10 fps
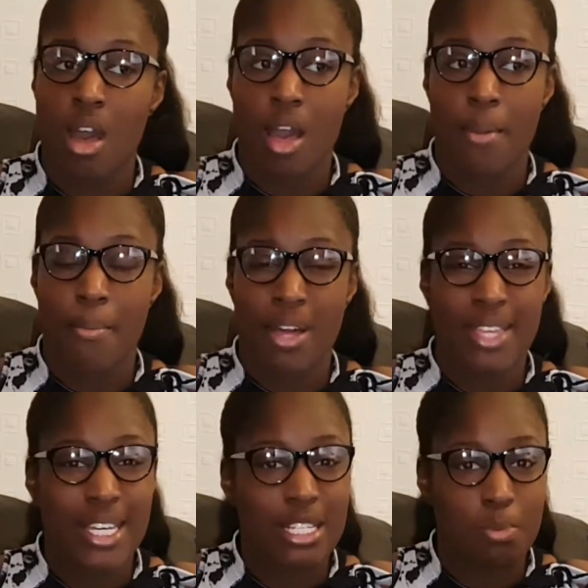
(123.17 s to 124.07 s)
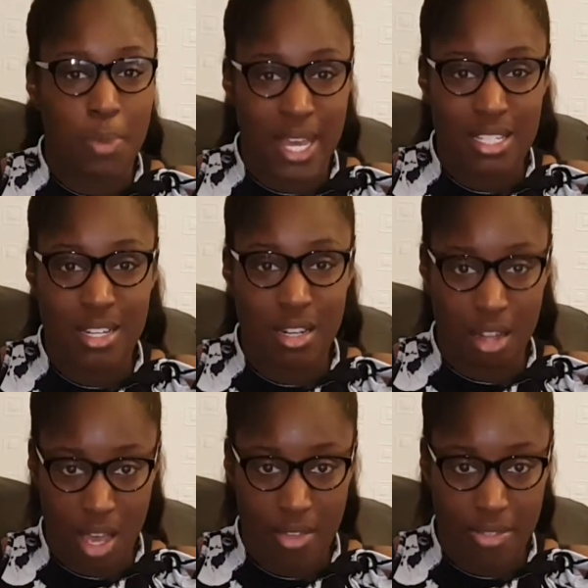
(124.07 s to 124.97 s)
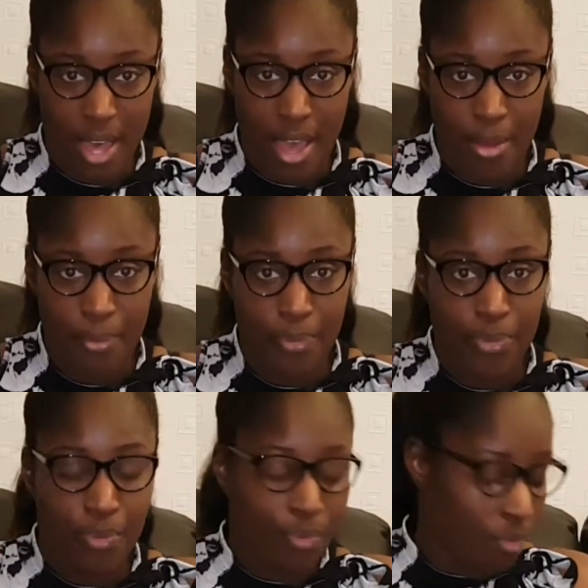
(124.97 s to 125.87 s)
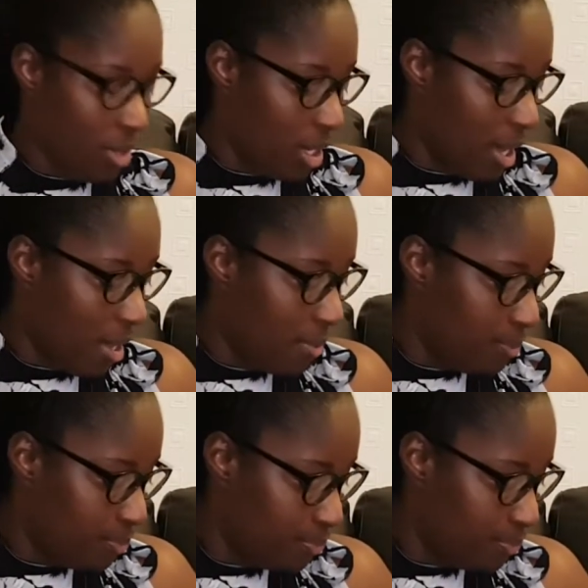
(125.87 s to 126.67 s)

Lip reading: I think it's better like that, yeah.